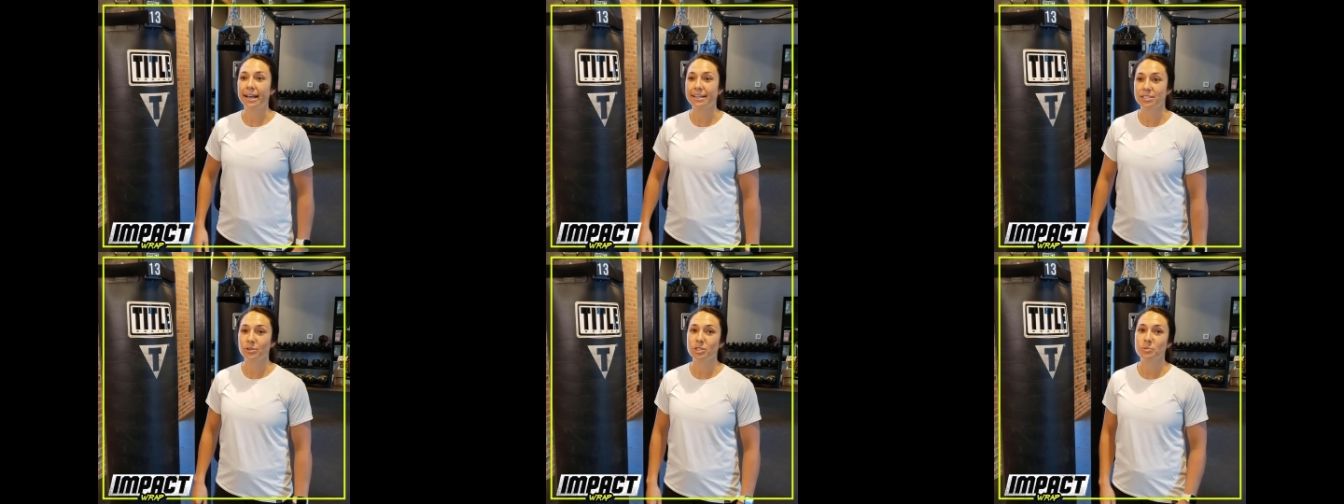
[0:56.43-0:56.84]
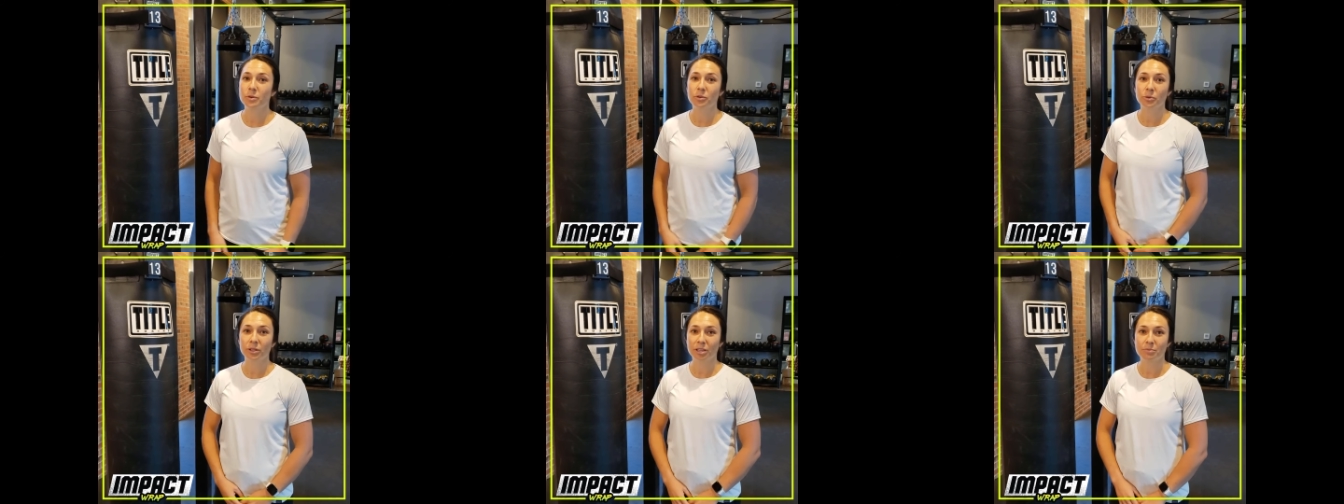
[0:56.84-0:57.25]
Uh, so it's
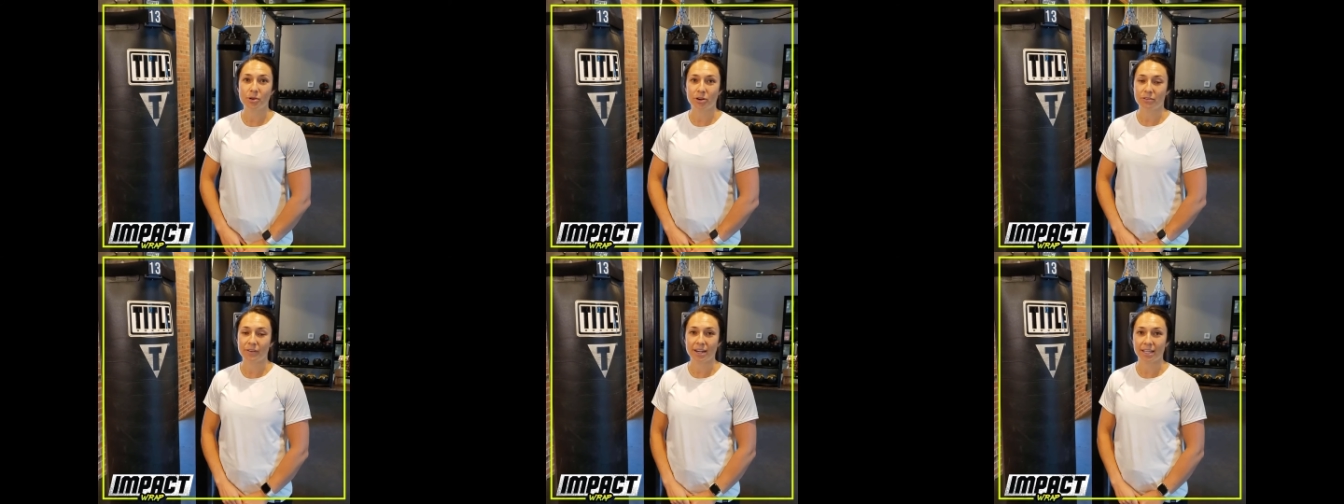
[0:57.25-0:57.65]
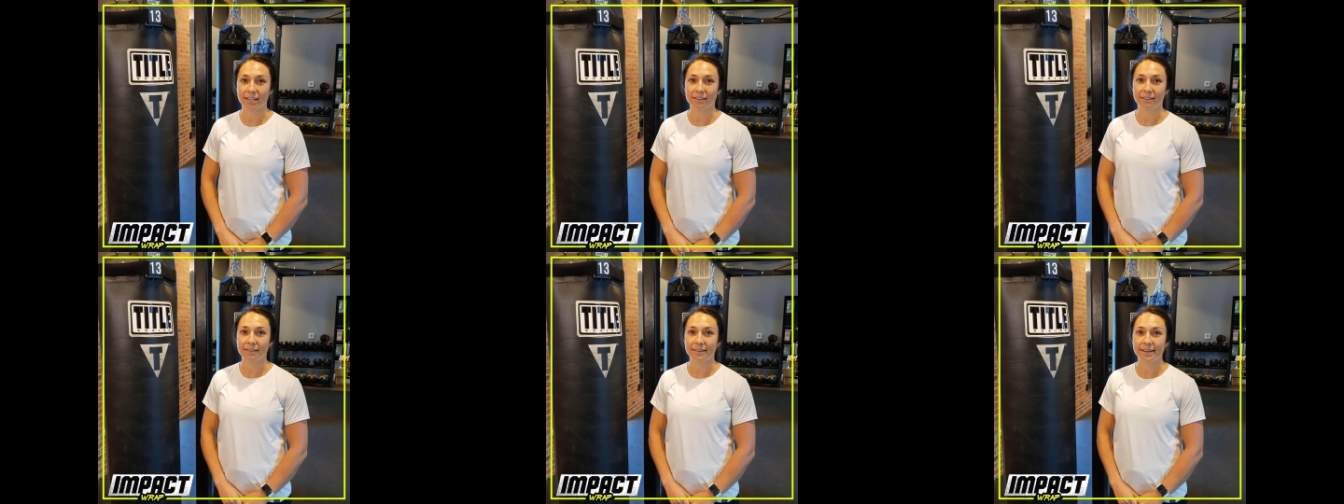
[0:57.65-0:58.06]
been really
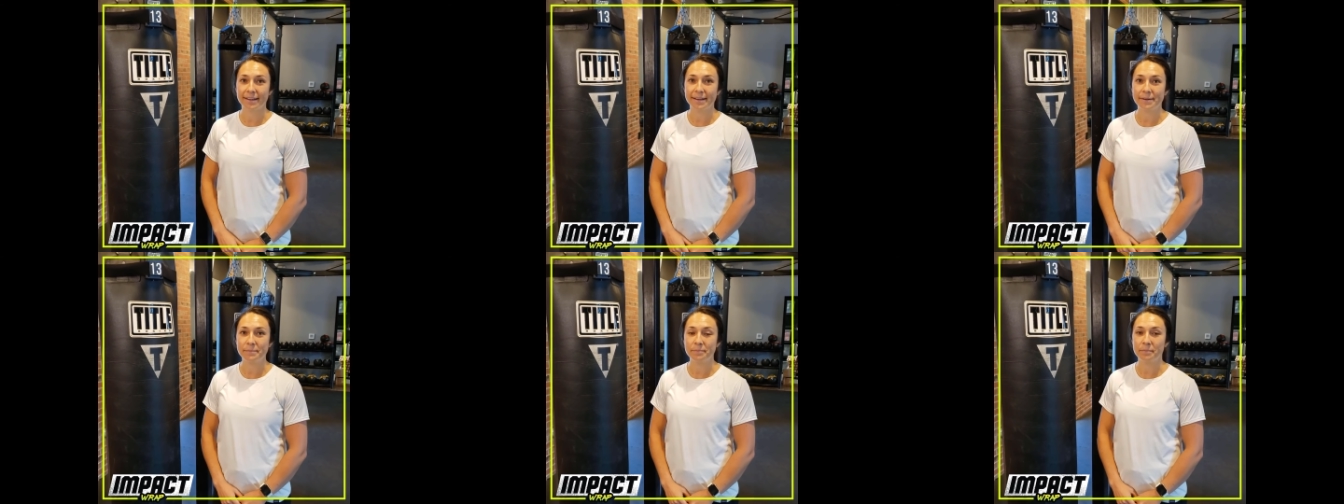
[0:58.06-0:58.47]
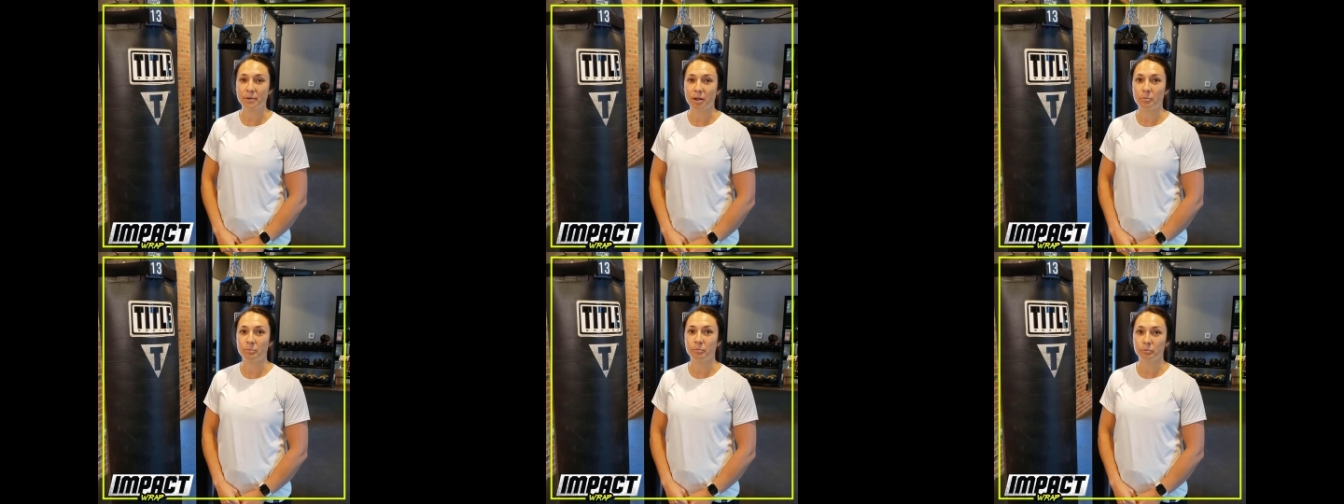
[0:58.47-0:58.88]
motivating,
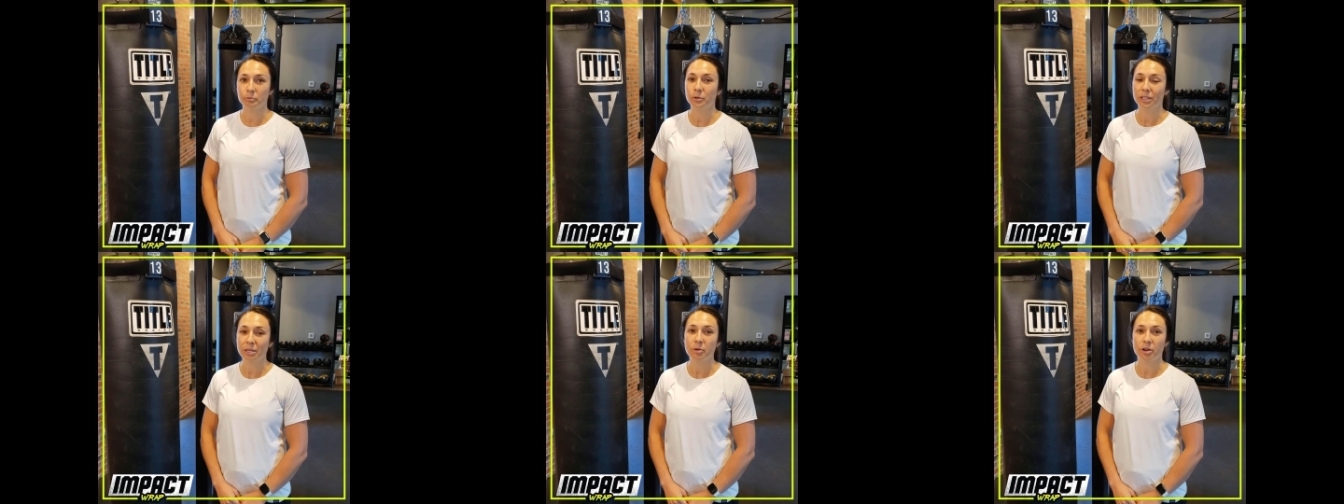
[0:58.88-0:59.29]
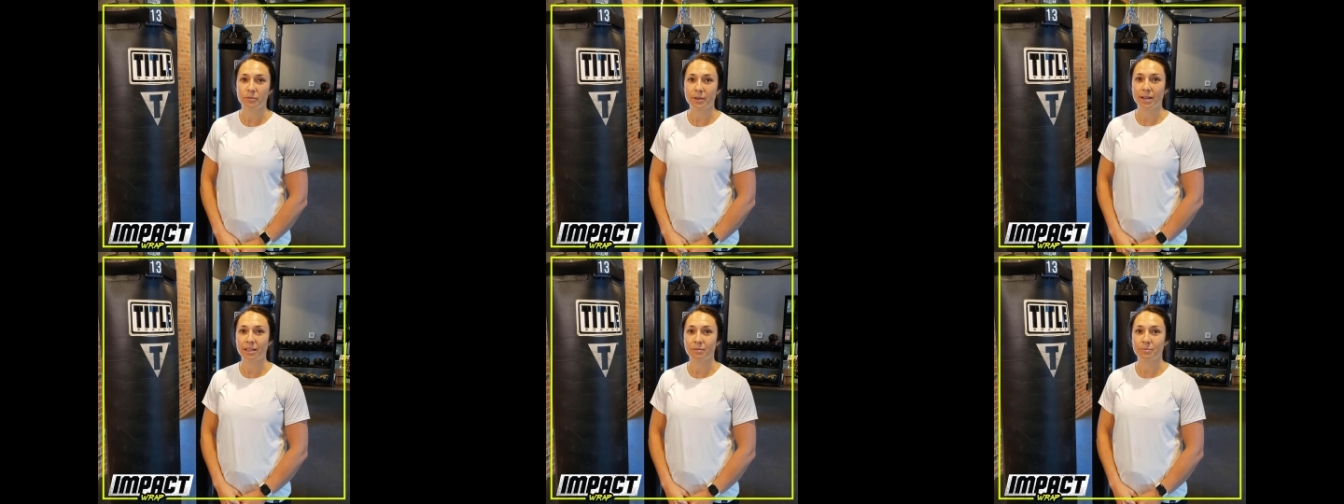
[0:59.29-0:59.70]
um, a really
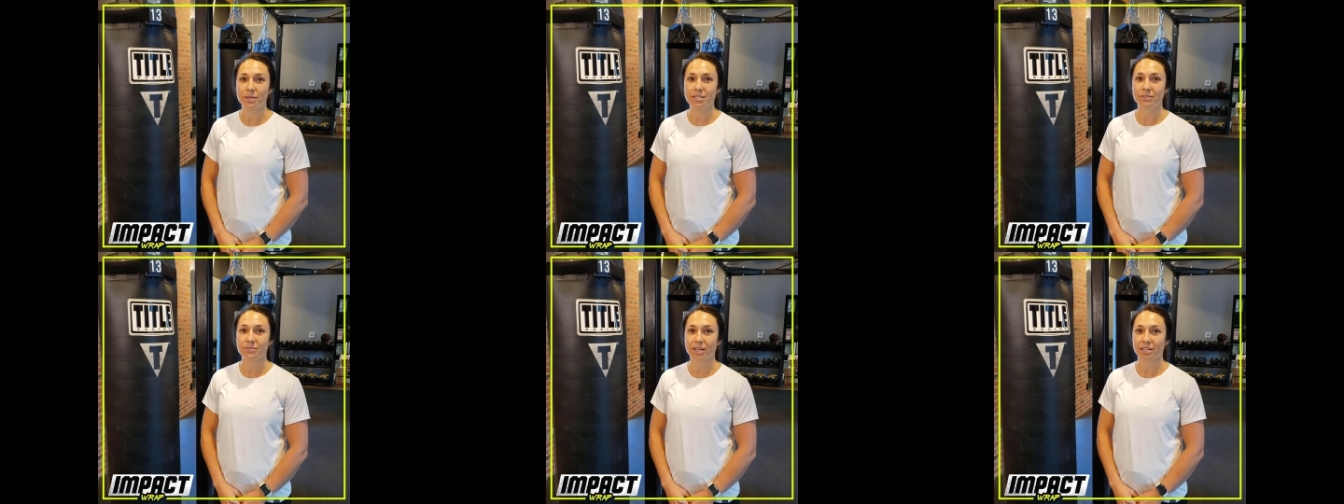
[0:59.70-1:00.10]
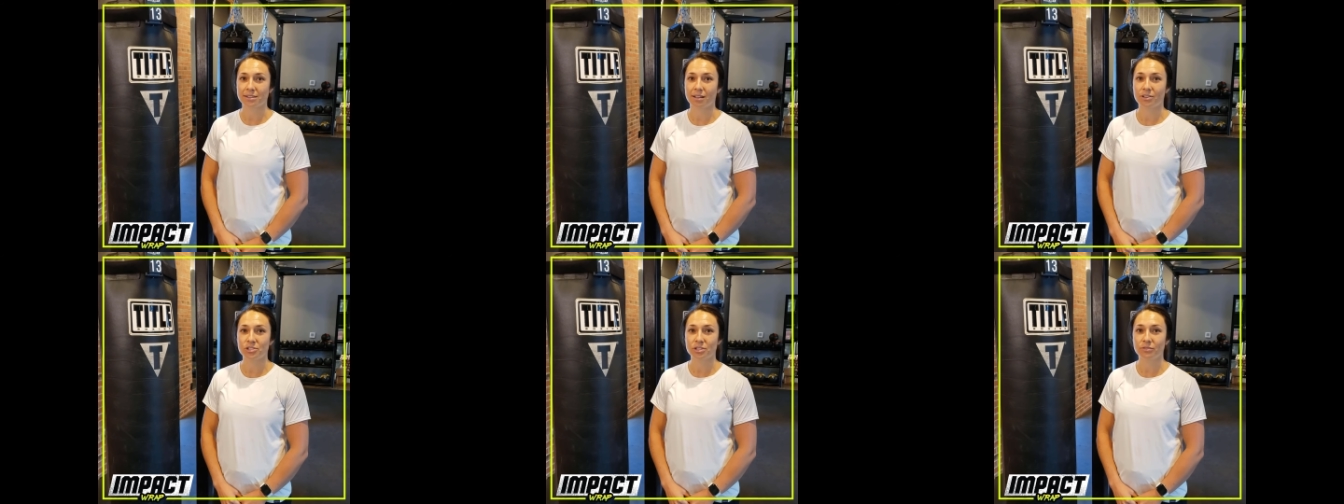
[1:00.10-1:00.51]
motivating piece of
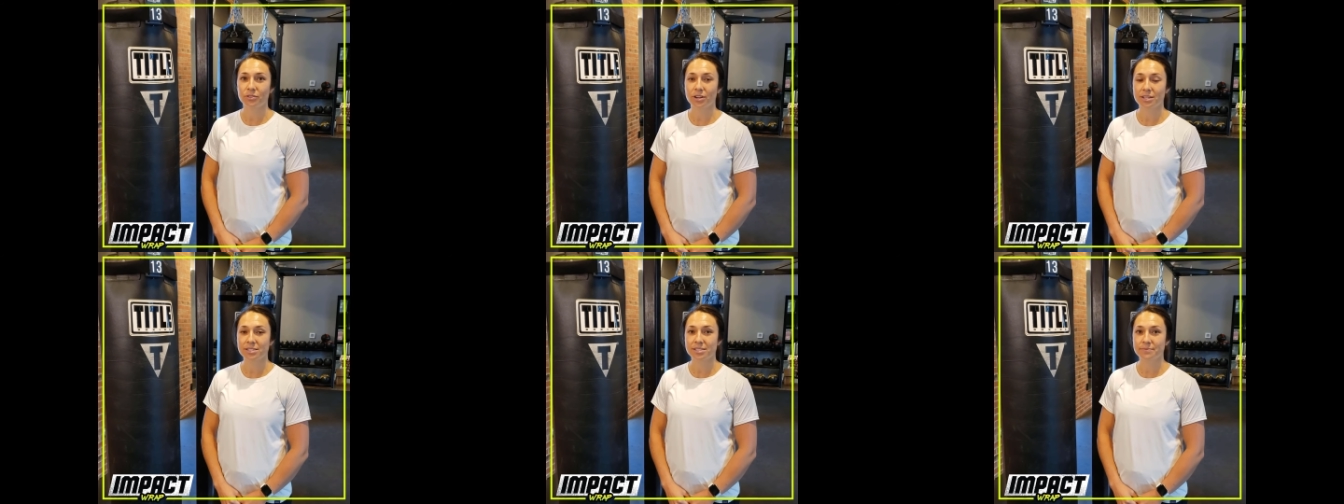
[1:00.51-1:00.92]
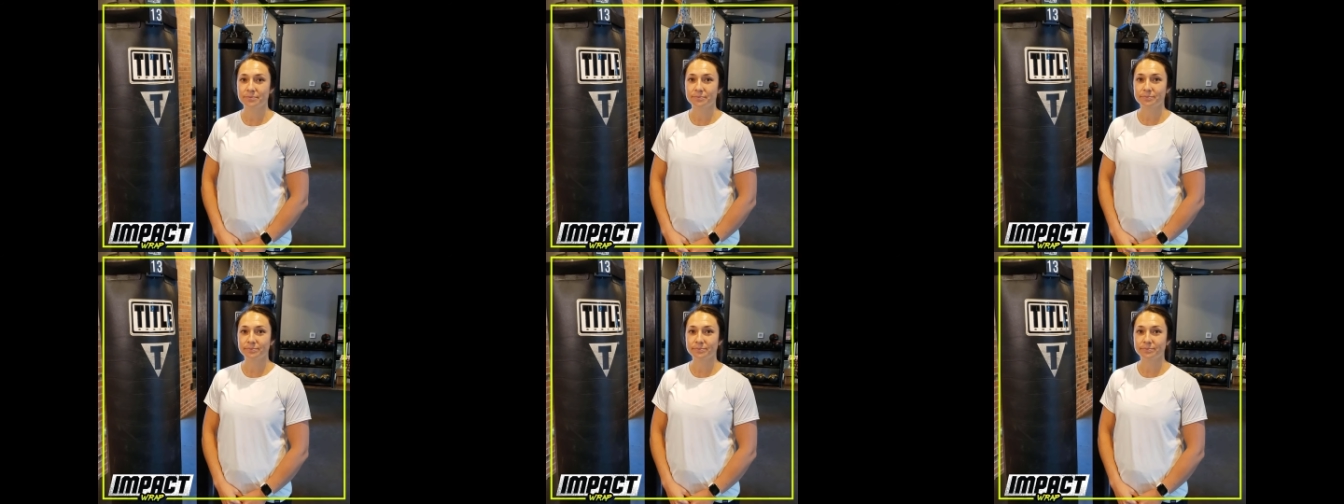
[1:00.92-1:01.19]
technology for us.